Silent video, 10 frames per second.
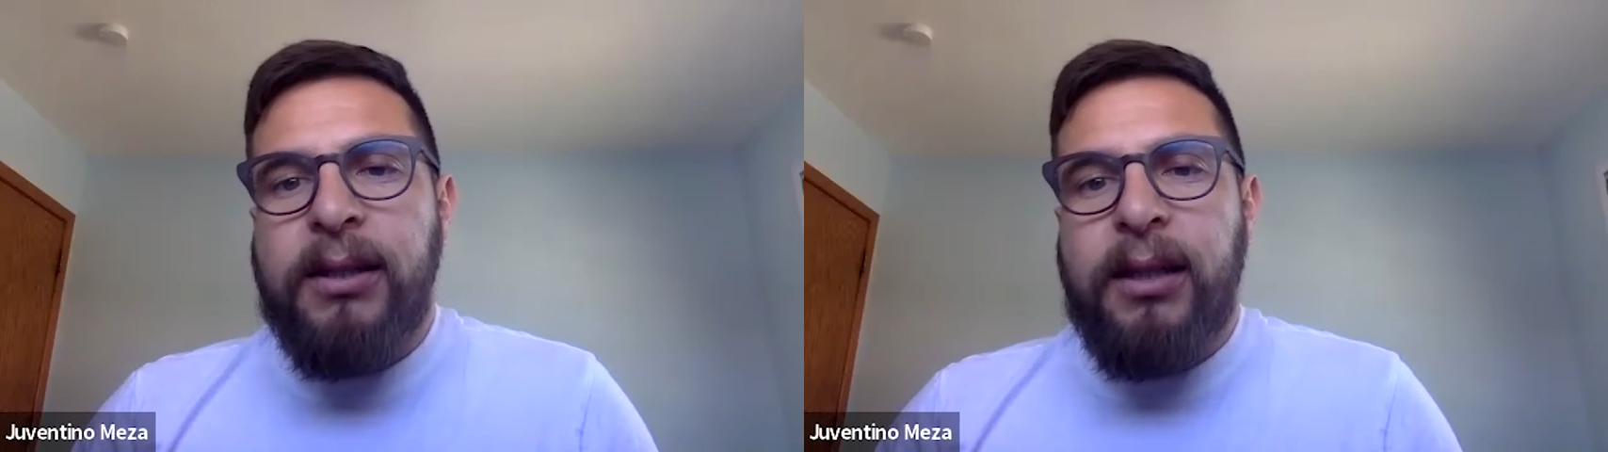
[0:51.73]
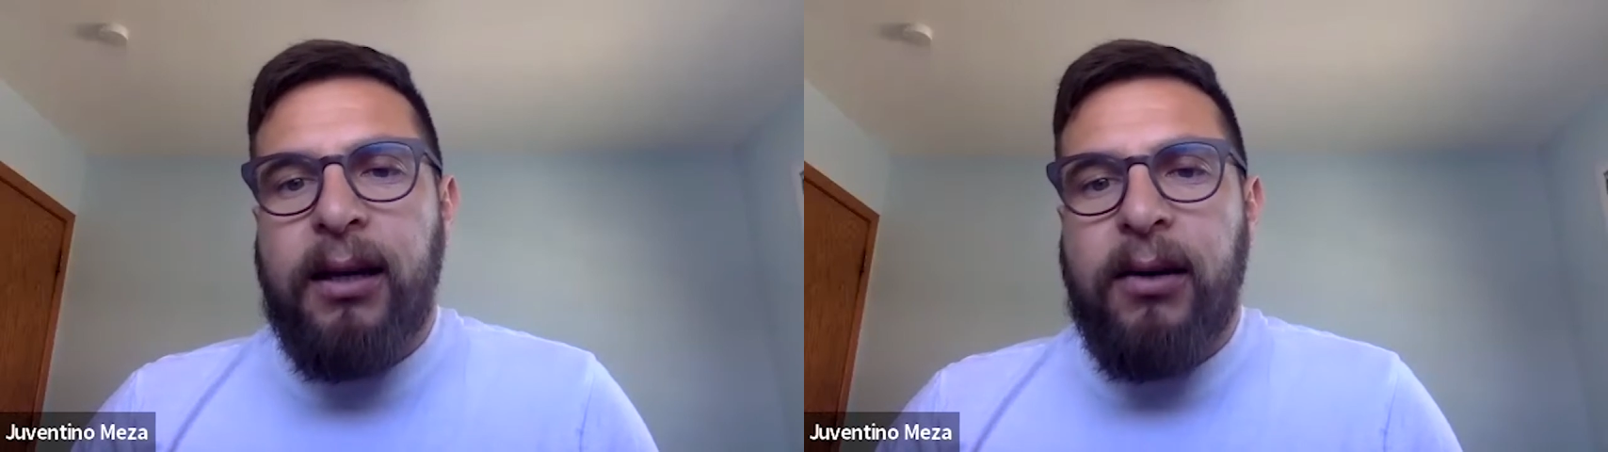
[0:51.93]

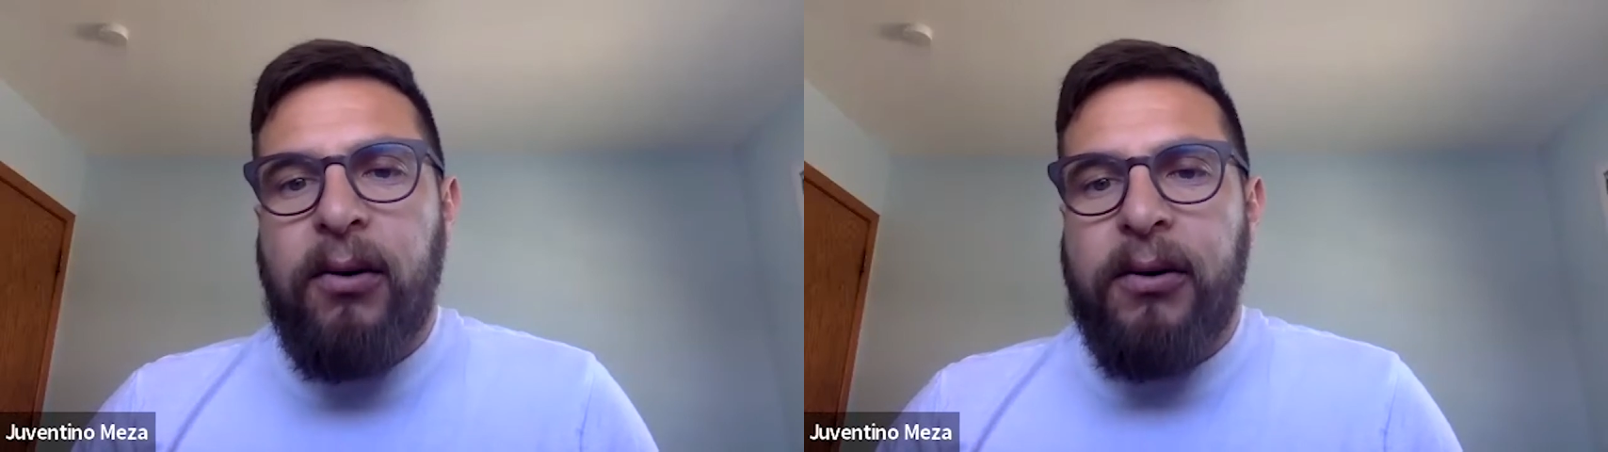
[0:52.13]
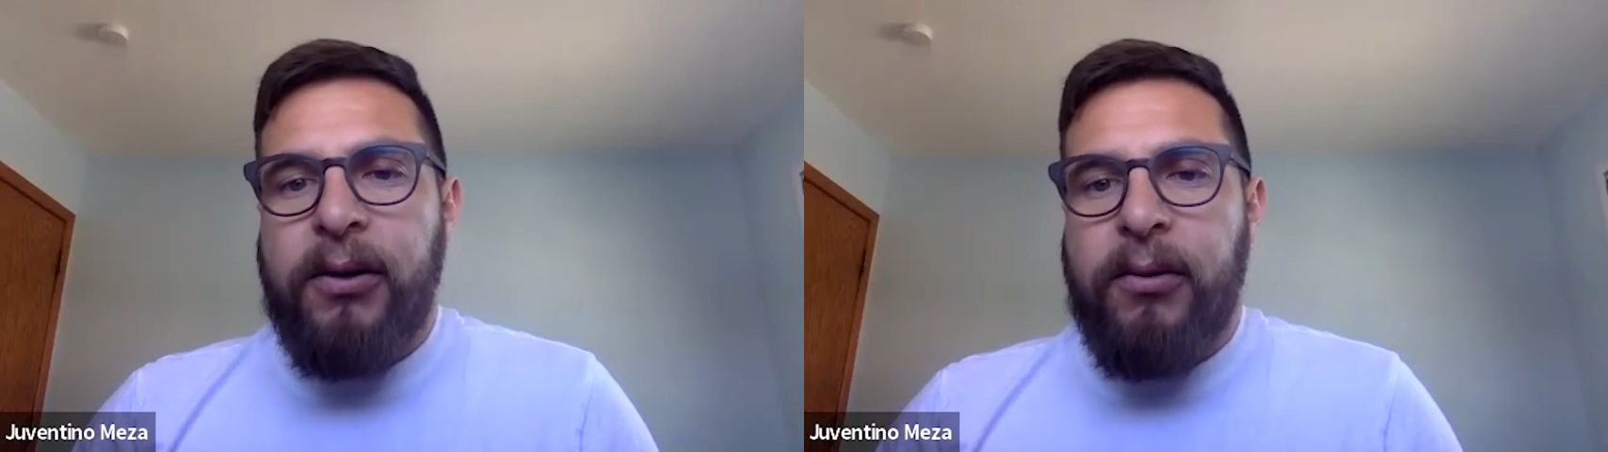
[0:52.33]
that
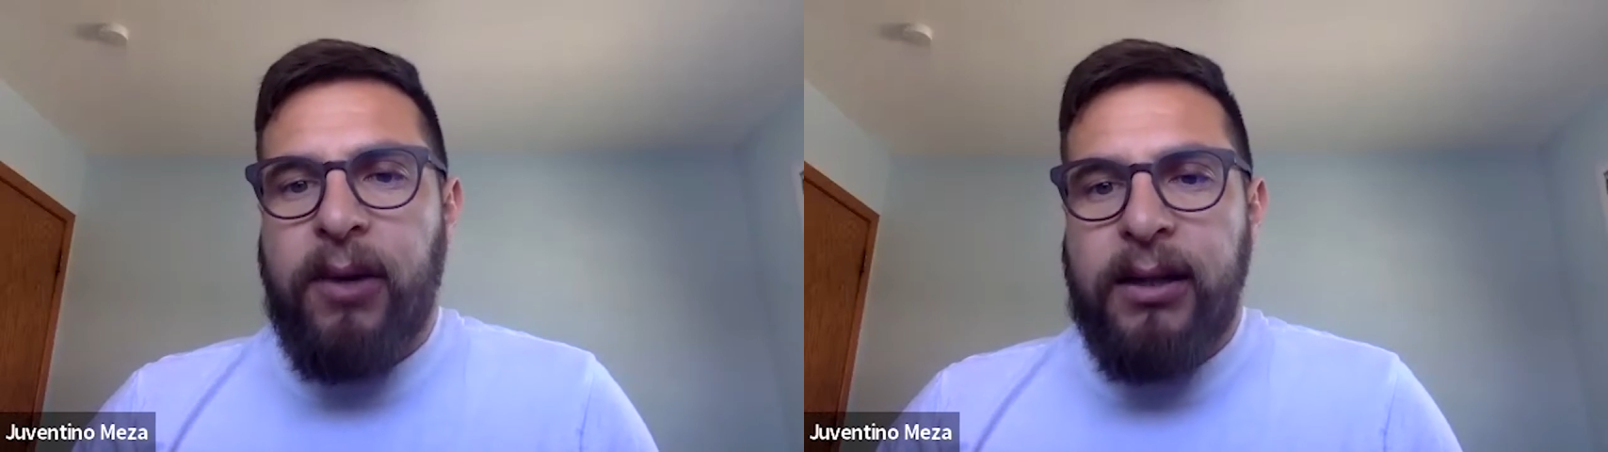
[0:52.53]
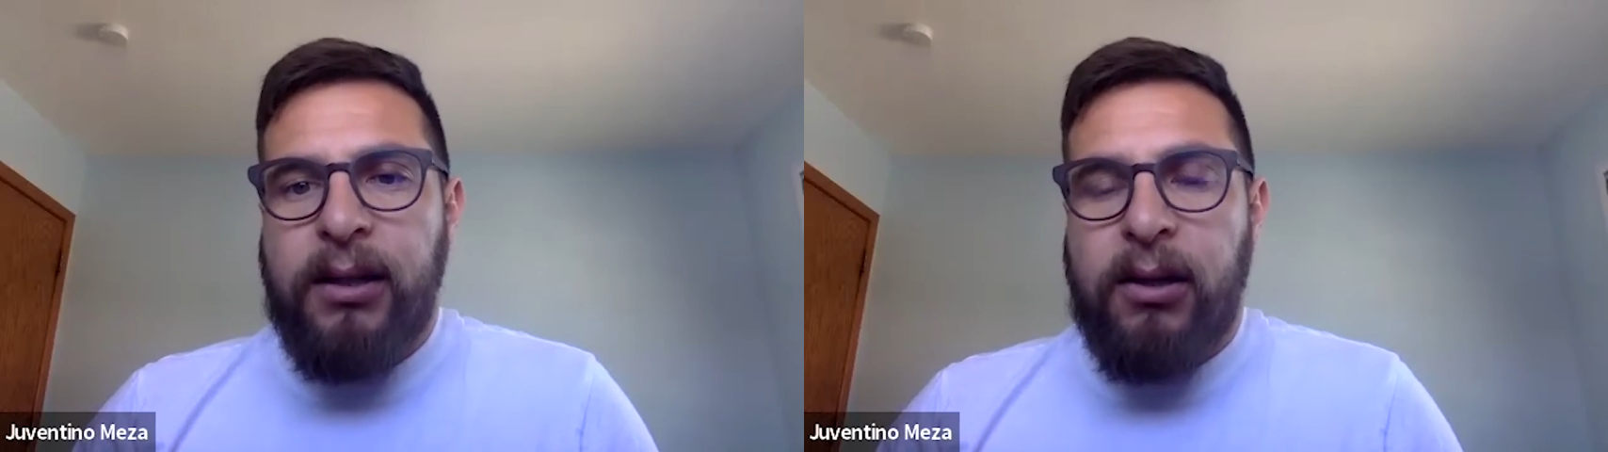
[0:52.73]

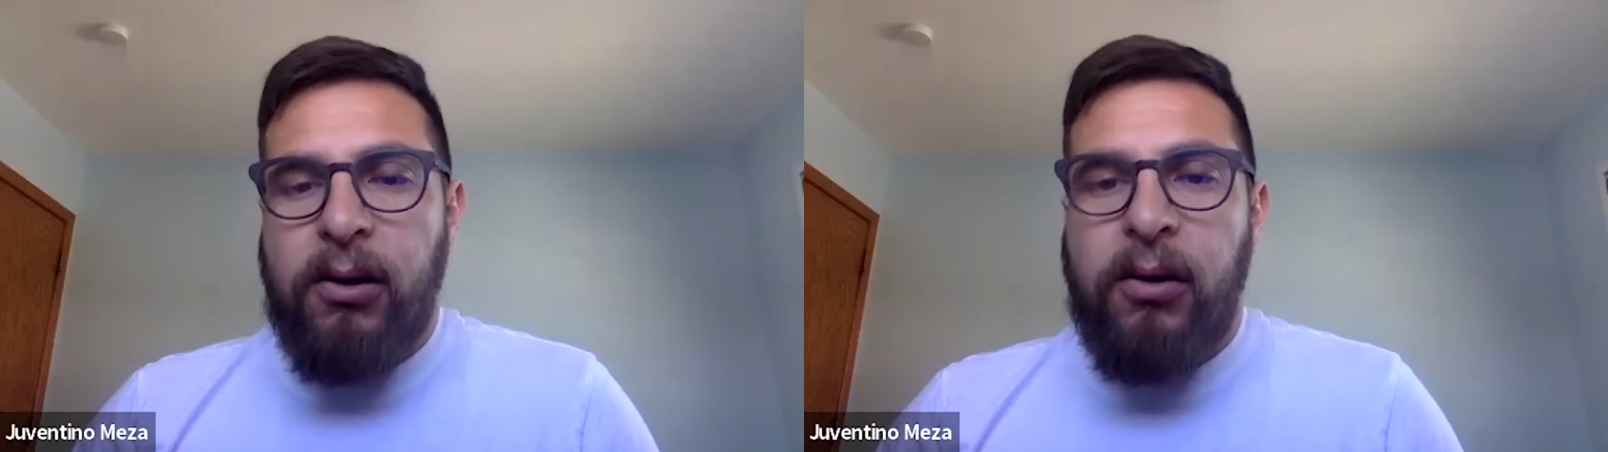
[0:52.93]
otherwise are